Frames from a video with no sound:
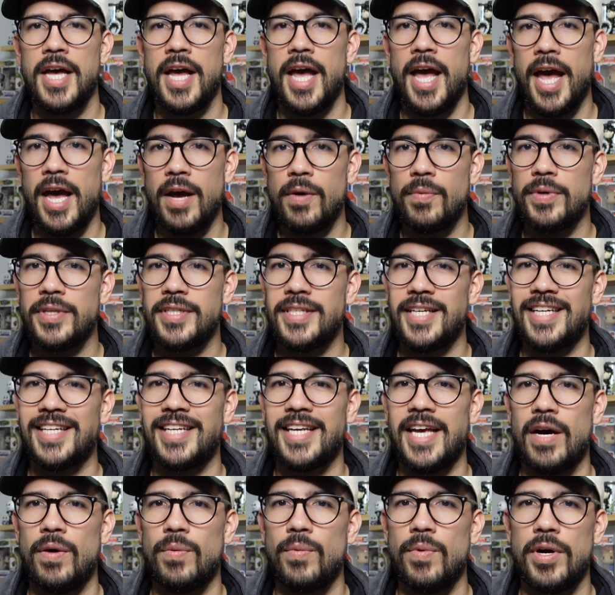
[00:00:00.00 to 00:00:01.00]
And we did
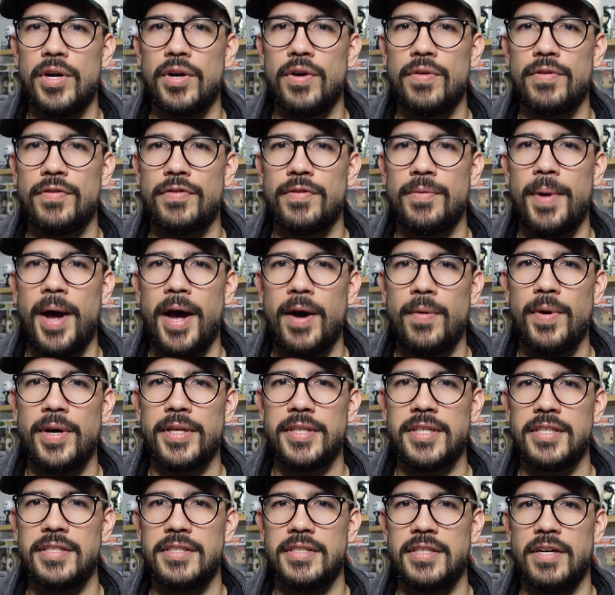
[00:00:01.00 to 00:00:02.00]
get one over from I
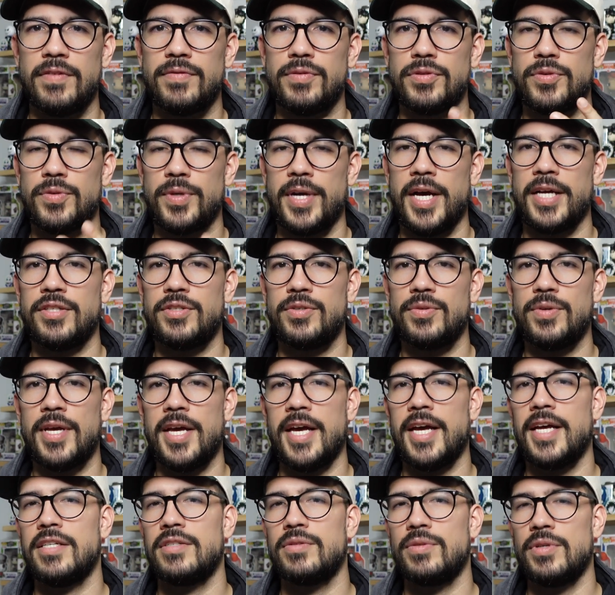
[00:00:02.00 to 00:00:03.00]
Want This Stuff, which we got 2
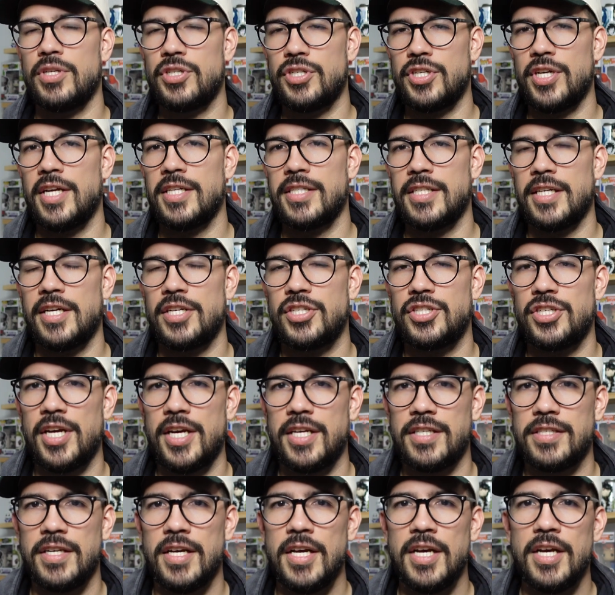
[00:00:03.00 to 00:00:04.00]
cans with a chance at a
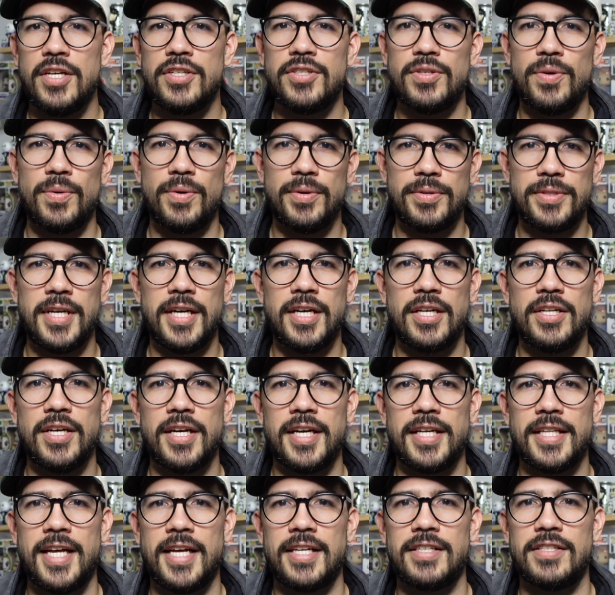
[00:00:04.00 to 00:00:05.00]
chase. So we'll take a look
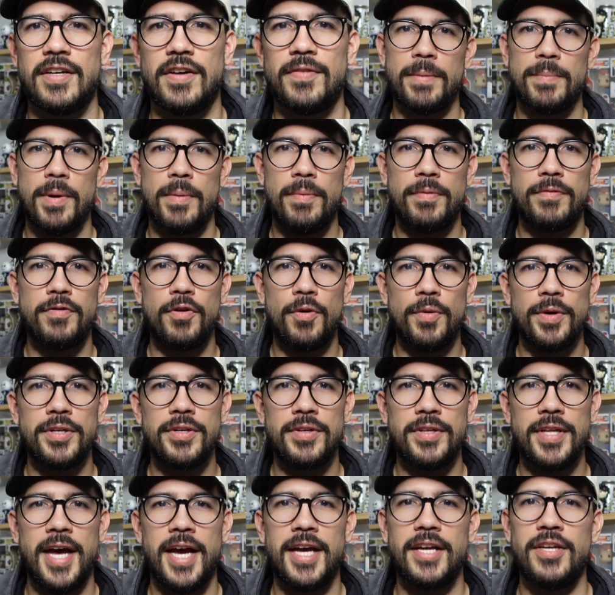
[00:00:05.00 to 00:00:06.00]
at that stuff. But before we
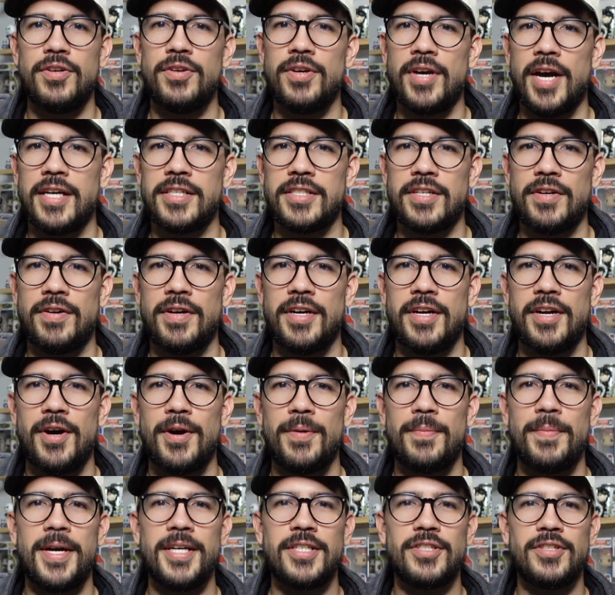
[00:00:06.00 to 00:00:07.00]
do that, you guys already know,
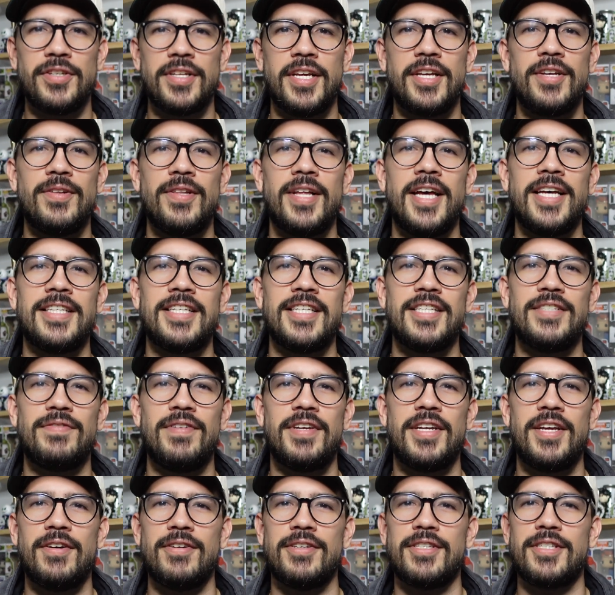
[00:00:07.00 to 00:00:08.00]
make sure that you like this
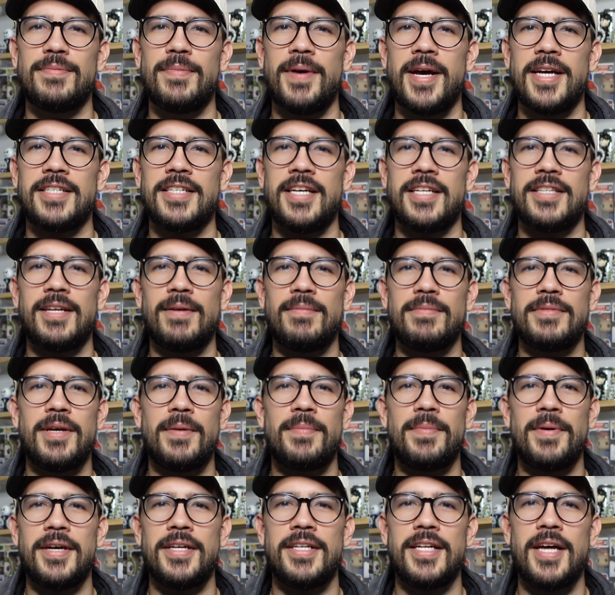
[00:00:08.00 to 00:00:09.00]
video and smash that thumbs
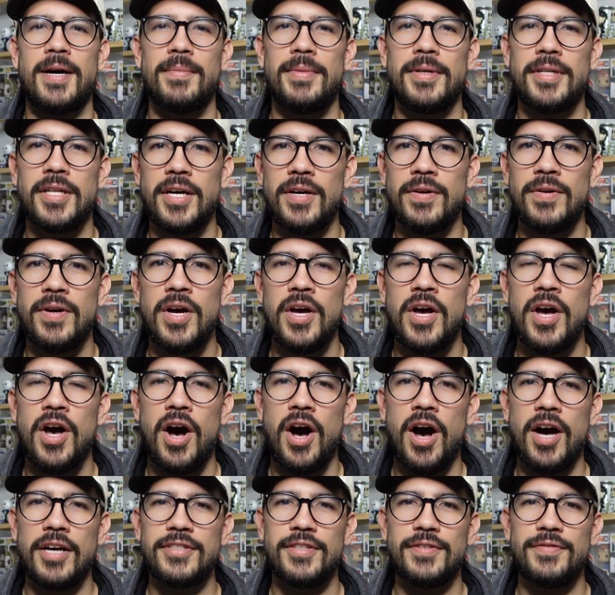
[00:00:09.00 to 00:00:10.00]
up button down below.
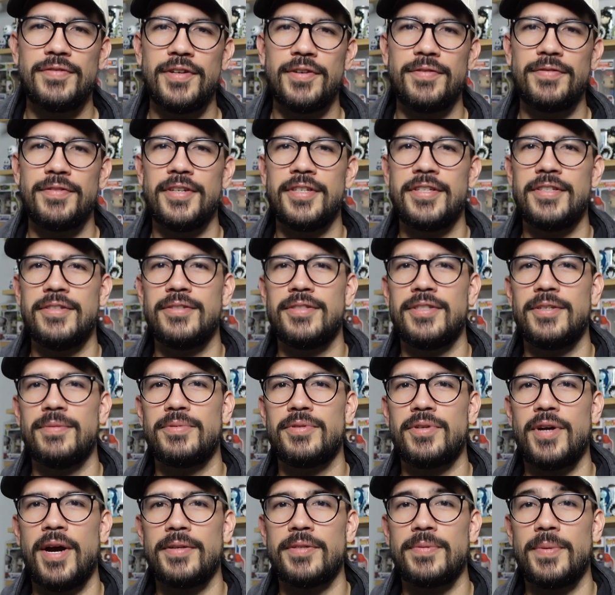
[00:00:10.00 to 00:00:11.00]
Also, feel free to
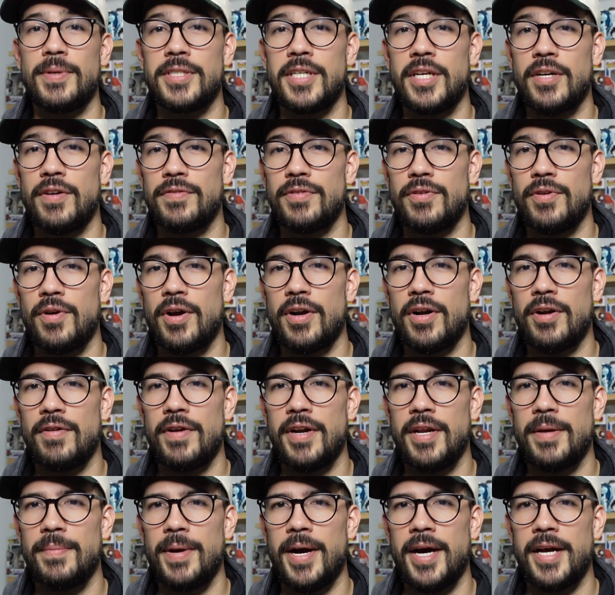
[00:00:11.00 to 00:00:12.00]
subscribe to my channel if you aren't
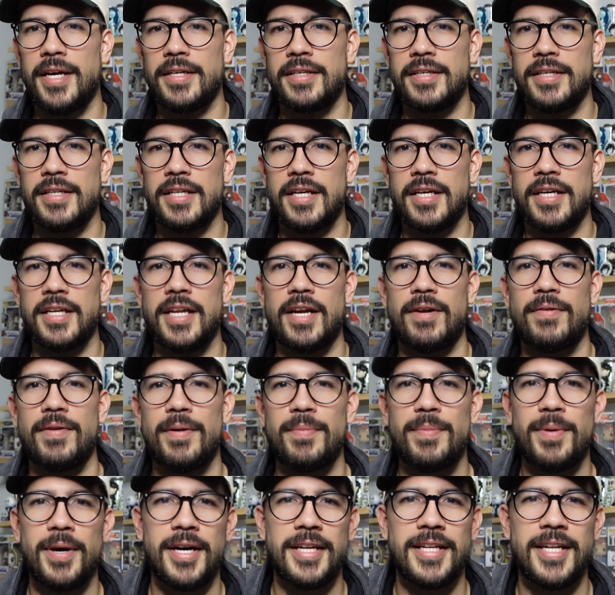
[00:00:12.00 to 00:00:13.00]
already by clicking that
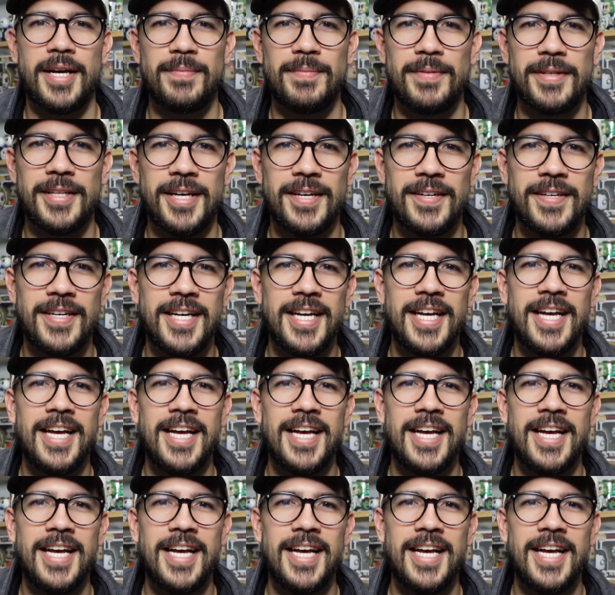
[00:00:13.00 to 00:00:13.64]
red button down below.